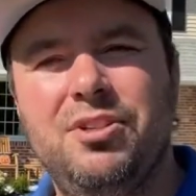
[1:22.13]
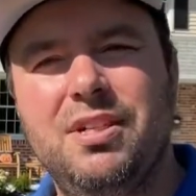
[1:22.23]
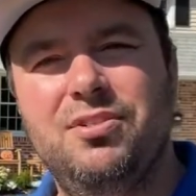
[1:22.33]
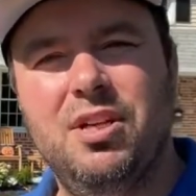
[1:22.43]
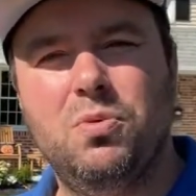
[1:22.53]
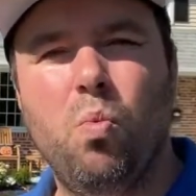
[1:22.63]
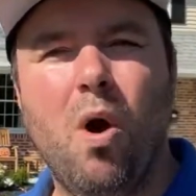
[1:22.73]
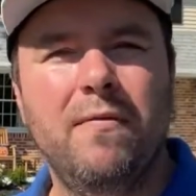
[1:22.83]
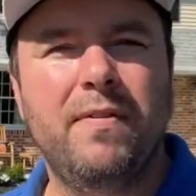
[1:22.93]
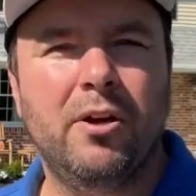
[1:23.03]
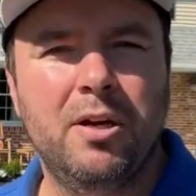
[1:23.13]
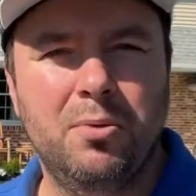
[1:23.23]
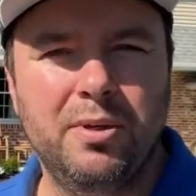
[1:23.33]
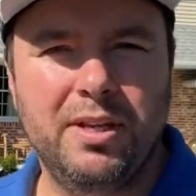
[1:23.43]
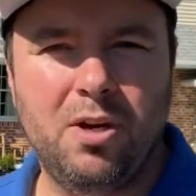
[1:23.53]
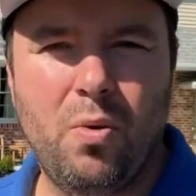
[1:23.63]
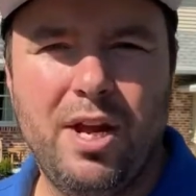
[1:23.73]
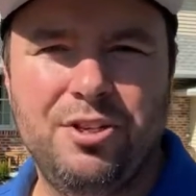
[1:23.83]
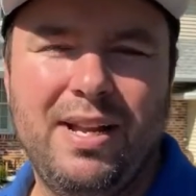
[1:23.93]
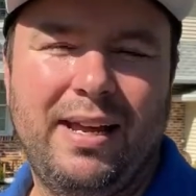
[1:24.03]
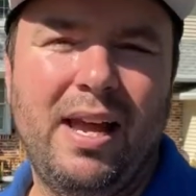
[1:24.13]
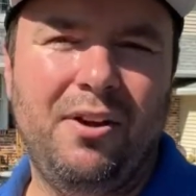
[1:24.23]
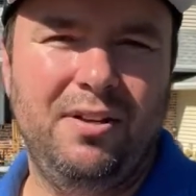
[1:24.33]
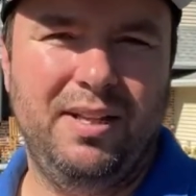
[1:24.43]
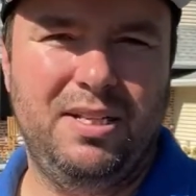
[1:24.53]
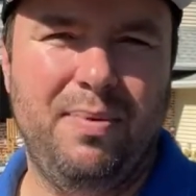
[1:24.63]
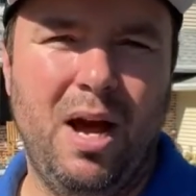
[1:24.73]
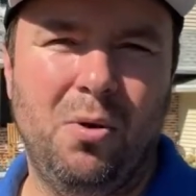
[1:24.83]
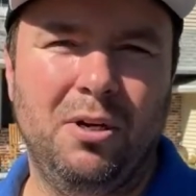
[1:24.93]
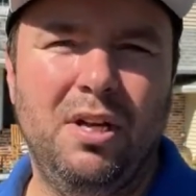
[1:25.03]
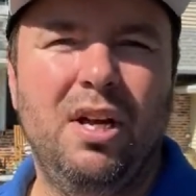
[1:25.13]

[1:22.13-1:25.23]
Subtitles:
is just one variable in the equation that calculates power.